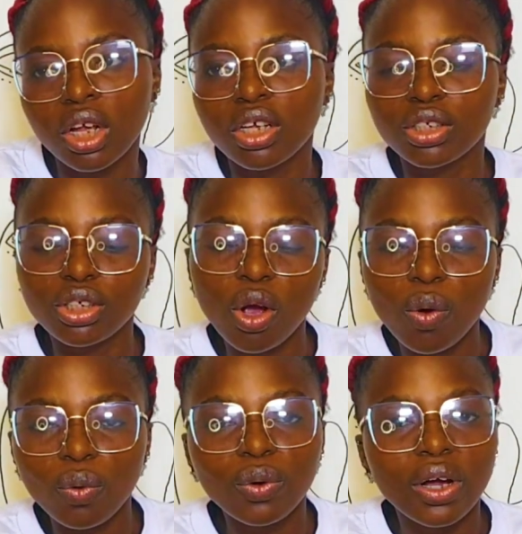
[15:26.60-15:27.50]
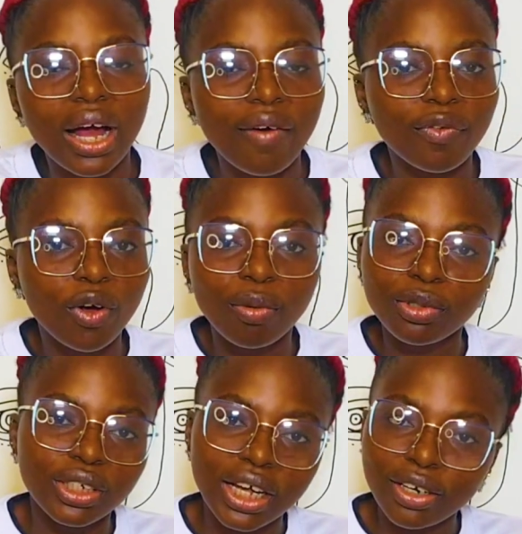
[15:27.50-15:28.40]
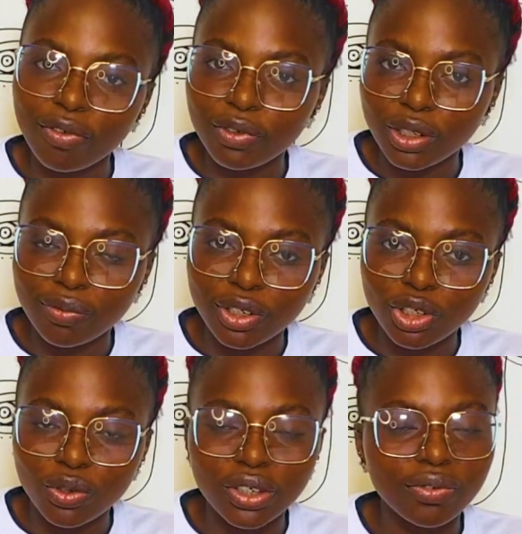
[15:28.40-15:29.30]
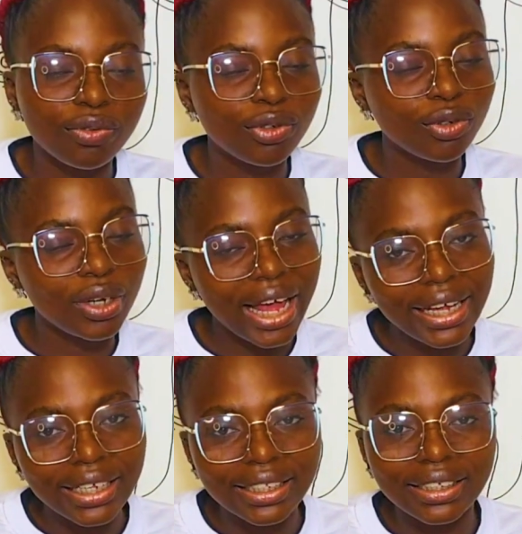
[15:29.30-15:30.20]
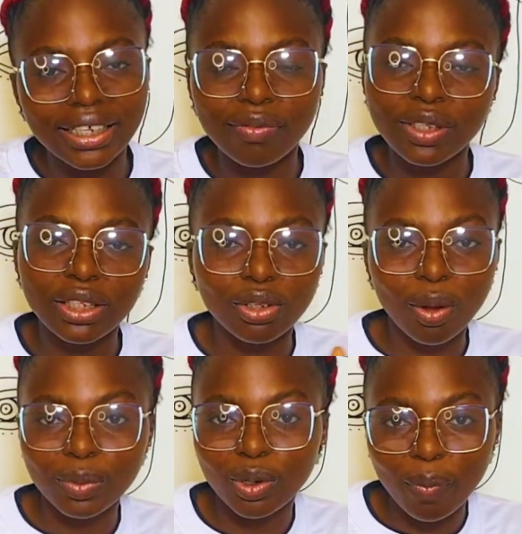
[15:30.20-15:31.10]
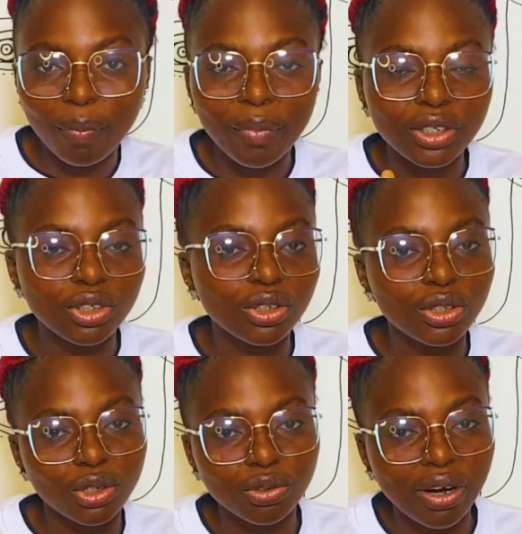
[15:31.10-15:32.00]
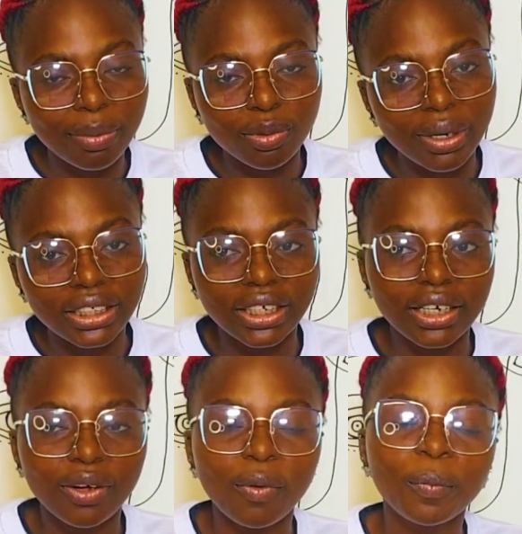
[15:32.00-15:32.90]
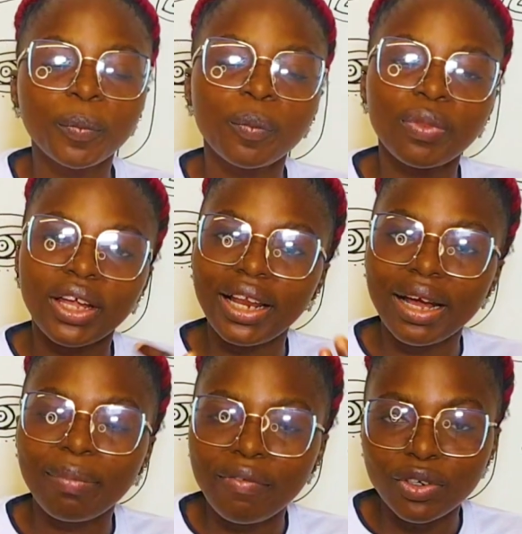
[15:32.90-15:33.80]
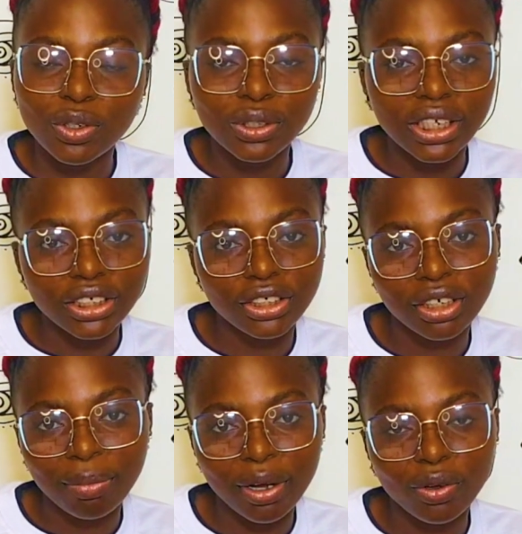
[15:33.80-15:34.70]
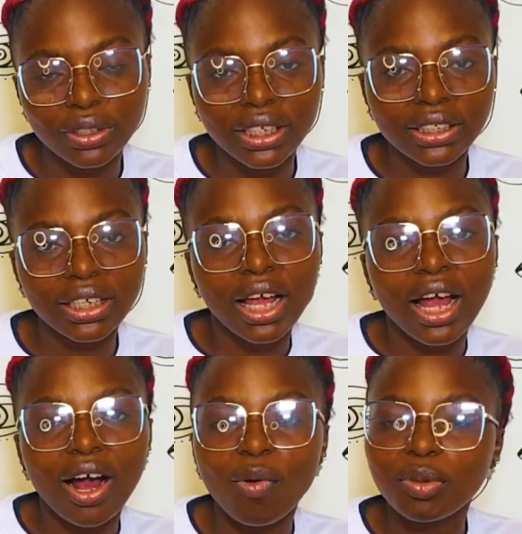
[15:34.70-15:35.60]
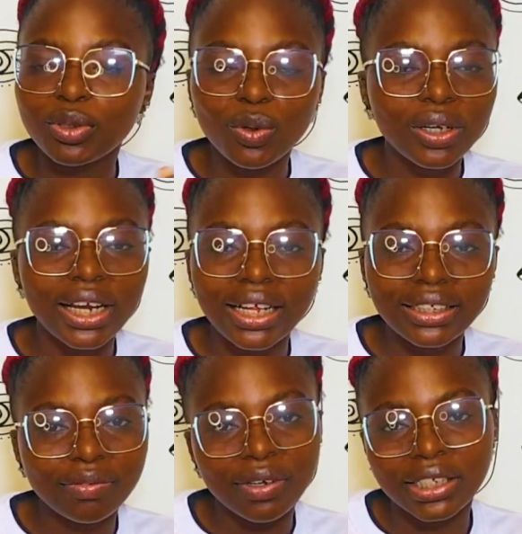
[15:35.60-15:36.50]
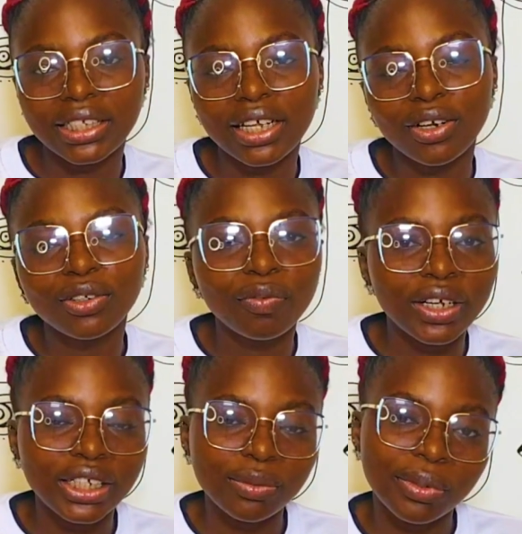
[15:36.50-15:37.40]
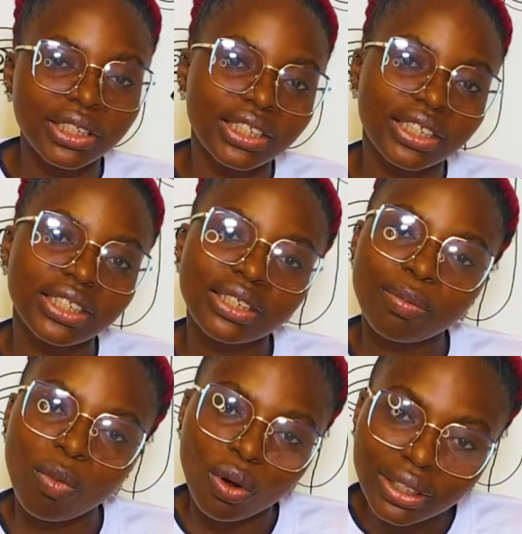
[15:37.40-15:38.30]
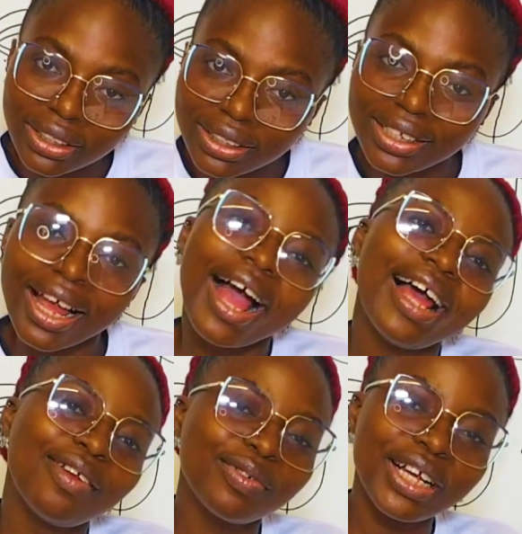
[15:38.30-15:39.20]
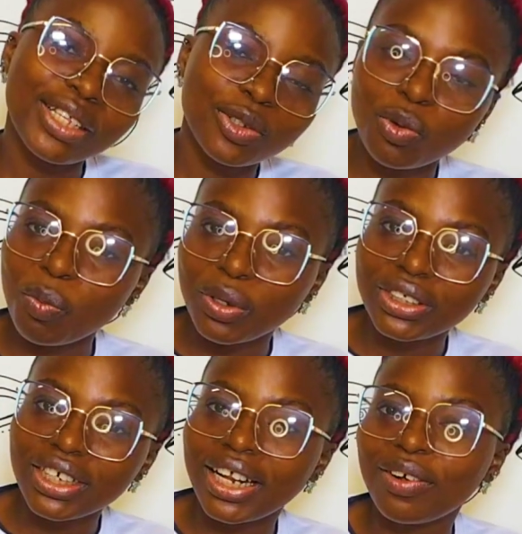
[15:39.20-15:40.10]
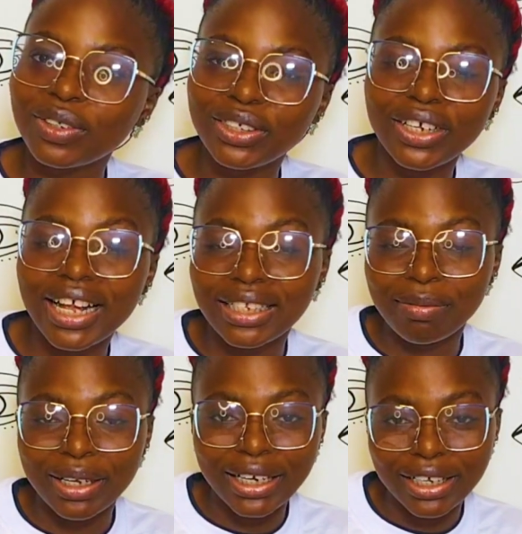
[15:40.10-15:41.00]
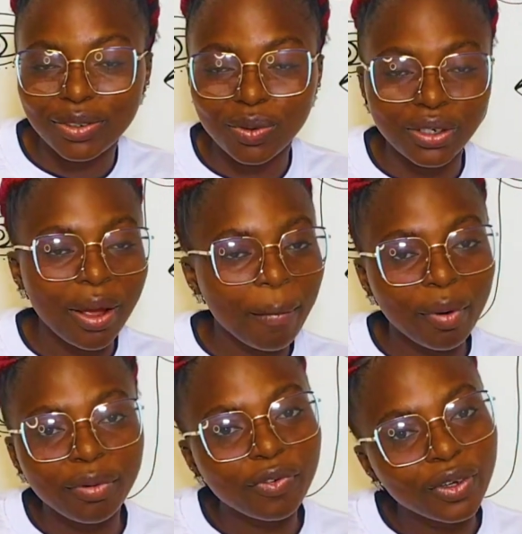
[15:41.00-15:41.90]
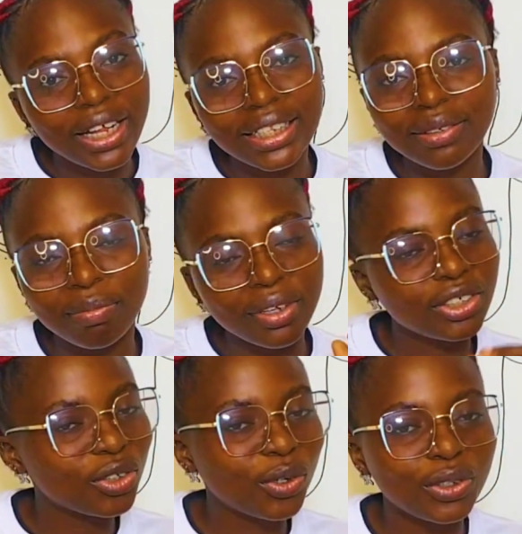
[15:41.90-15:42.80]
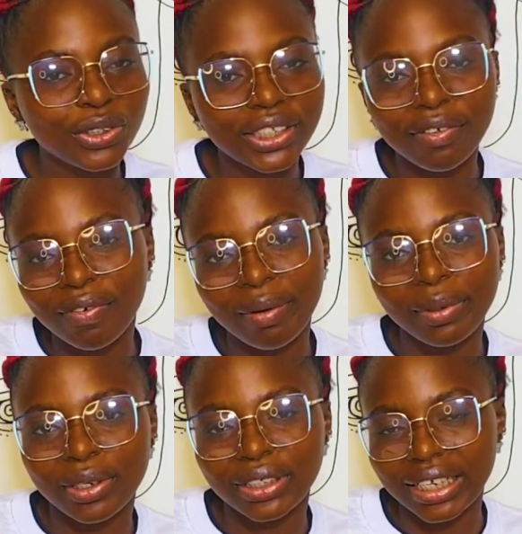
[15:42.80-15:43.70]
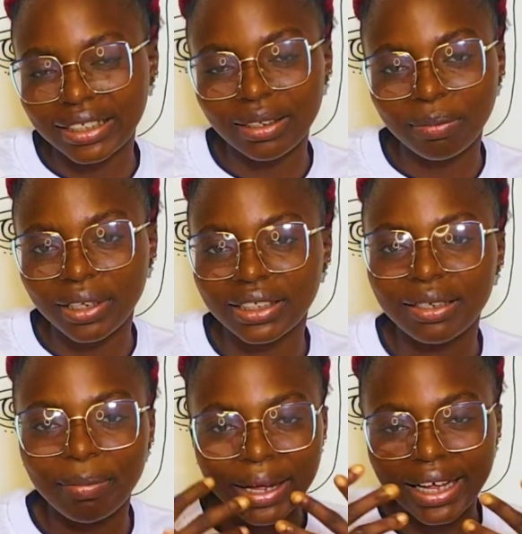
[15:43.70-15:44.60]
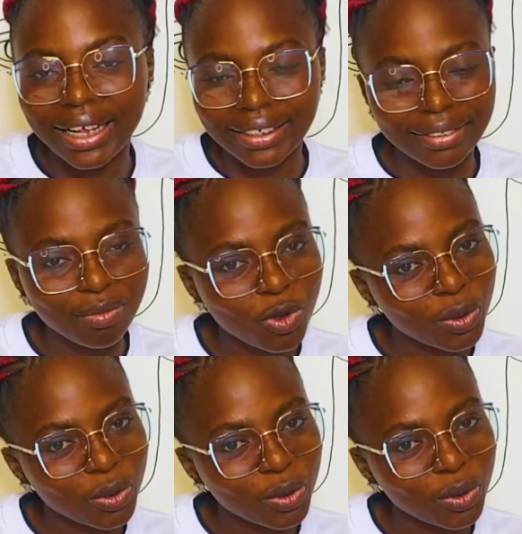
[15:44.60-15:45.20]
So I've come to the end of this video. If you like it, give it a thumbs up. Make sure you subscribe to my channel, like my videos, and share my content. I'll be so glad if I see a lot of engagement this month. I love you guys so much, and I'll see you guys in my next one. But before that, make sure you stay fabulous and stay blessed. Bye guys.